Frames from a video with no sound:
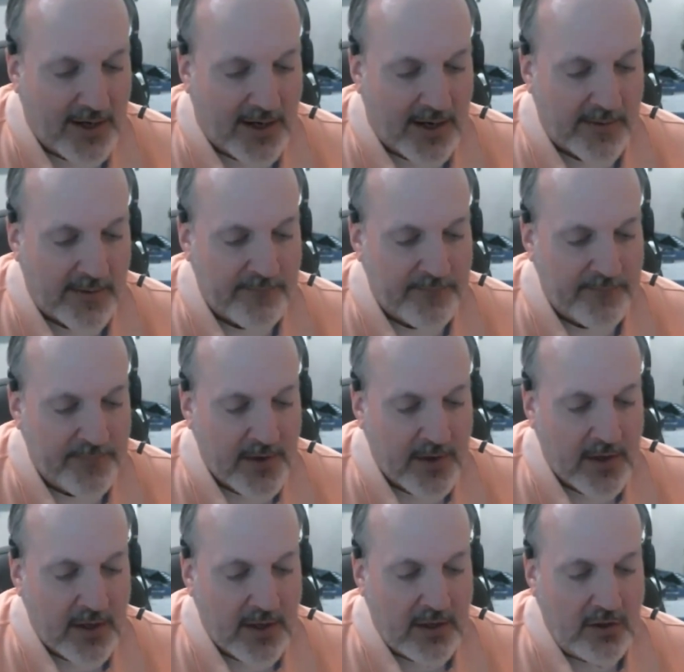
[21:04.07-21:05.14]

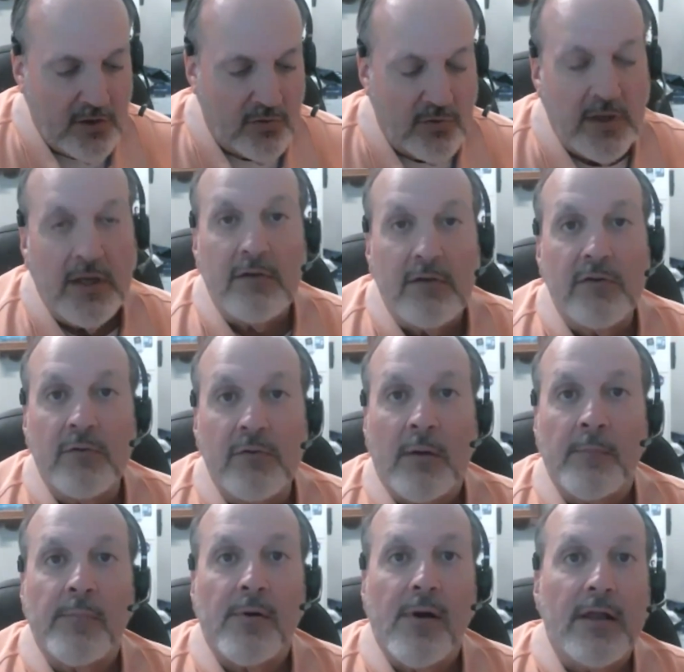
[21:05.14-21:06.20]
You need to,
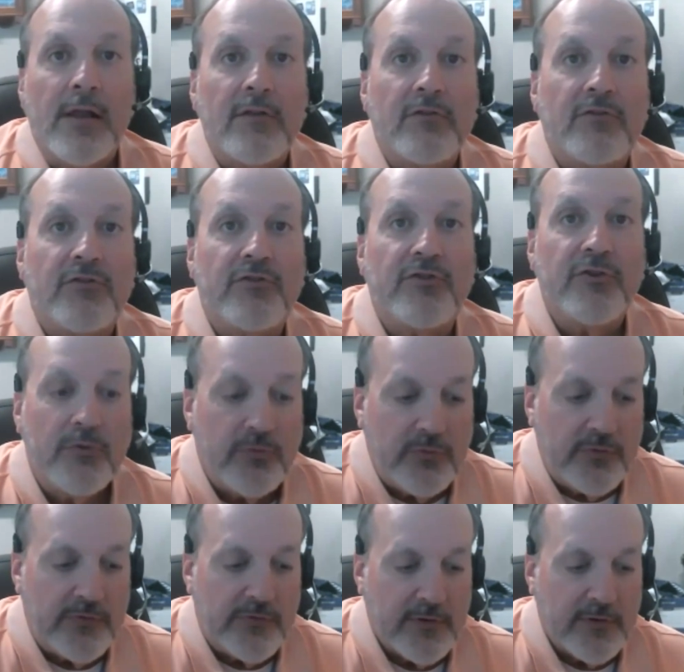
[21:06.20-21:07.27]
number eight,
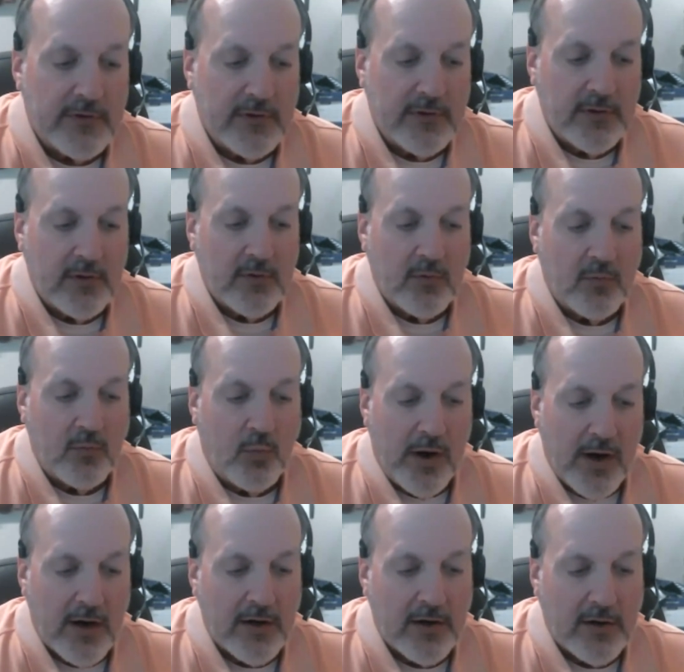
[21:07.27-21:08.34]
choose
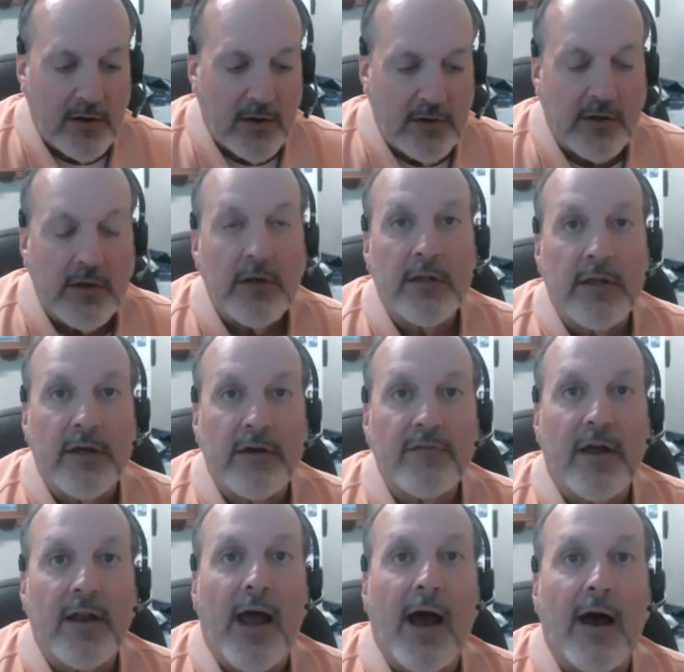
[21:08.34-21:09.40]
where you're going to live
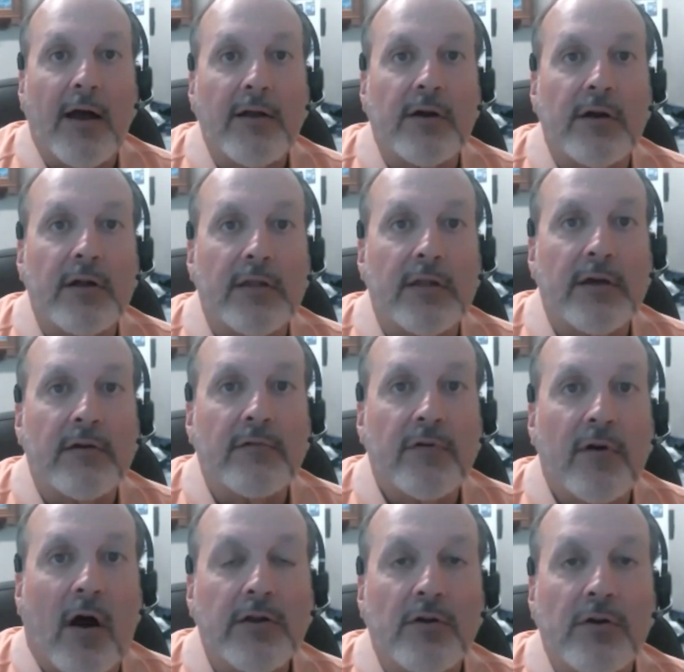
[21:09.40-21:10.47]
and how you're going to live.
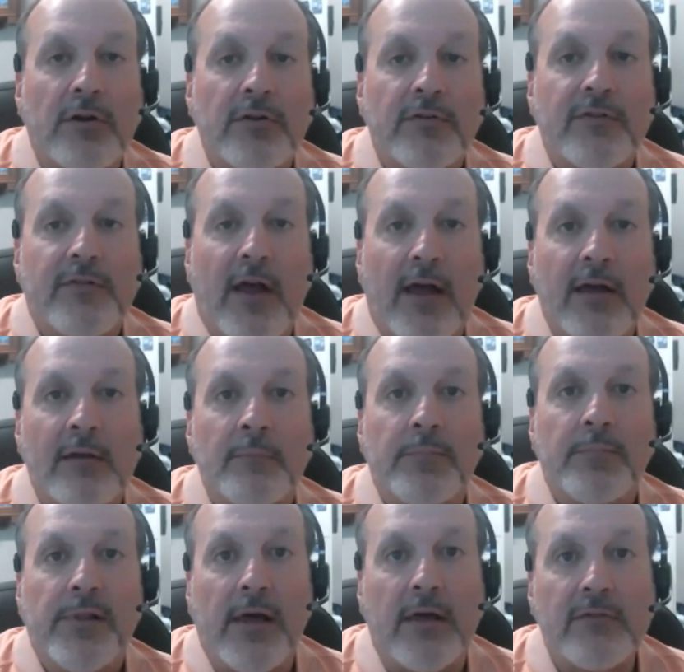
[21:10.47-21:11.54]
Are you going to stay in
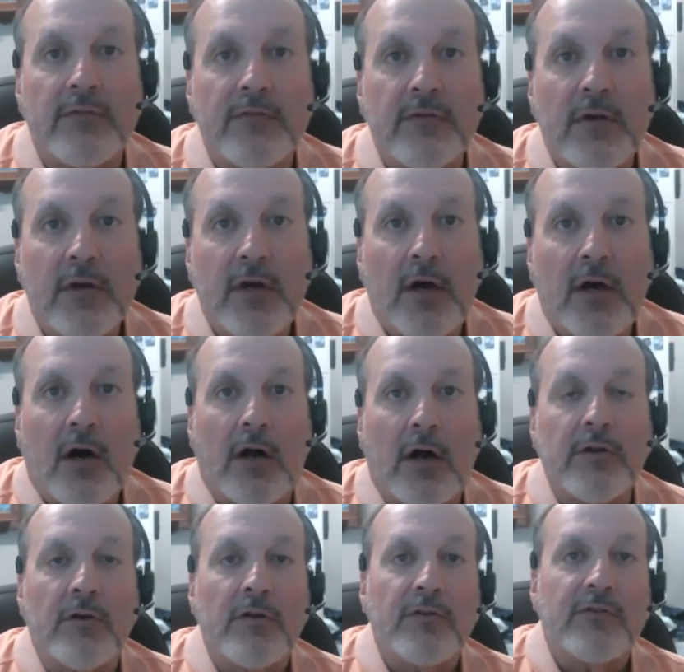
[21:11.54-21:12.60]
place? Are
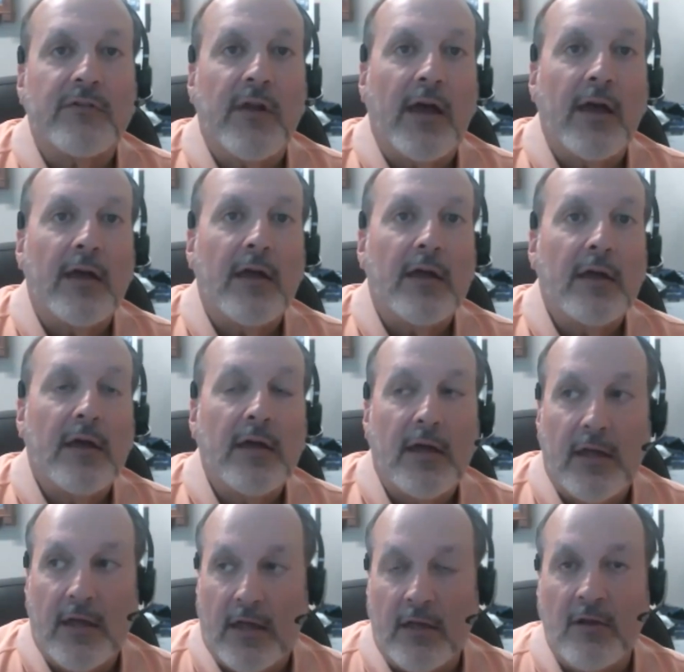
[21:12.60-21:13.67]
you going to stay
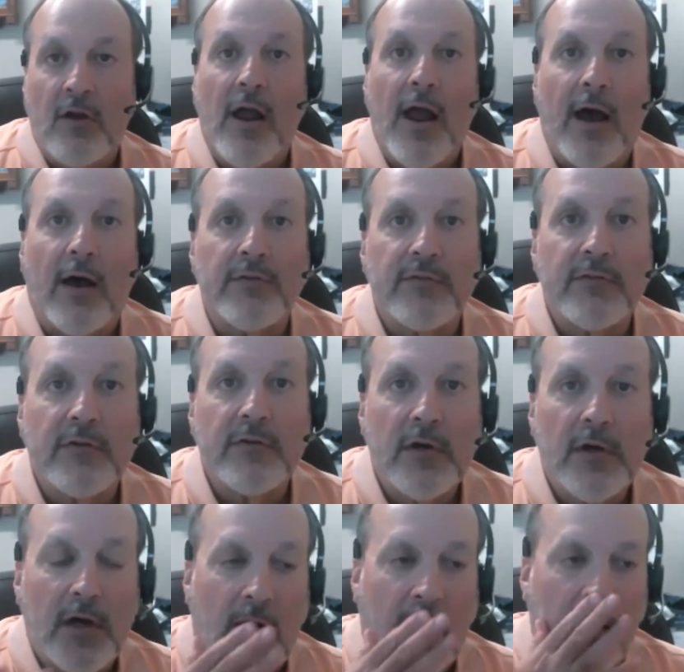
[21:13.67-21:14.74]
in your house?
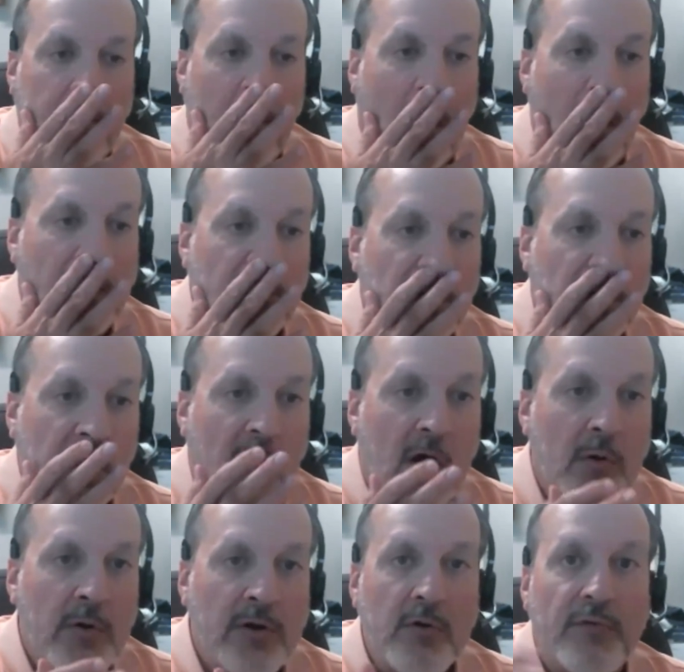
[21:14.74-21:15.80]
Are you going to
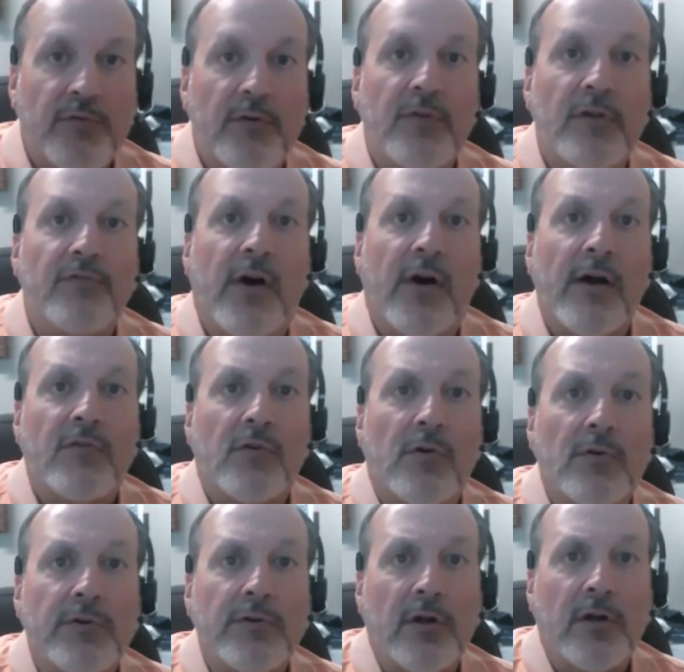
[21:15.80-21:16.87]
go into a 55 or
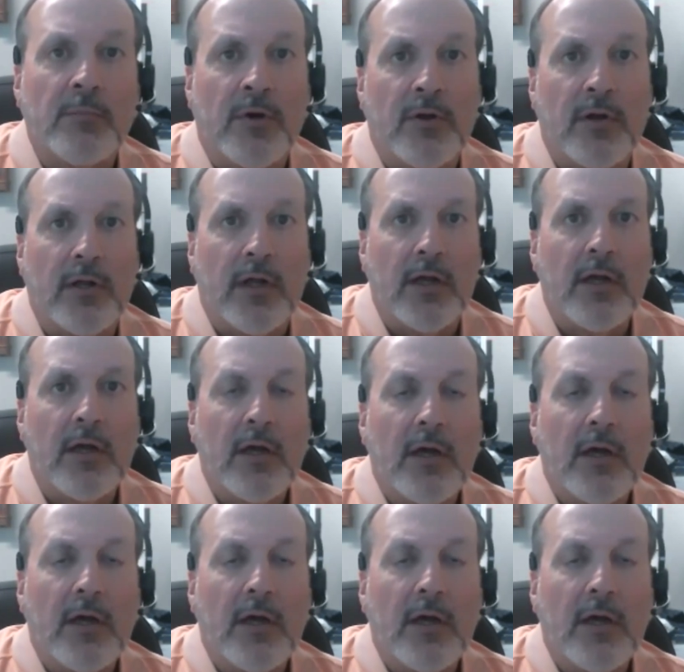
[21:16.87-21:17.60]
older community?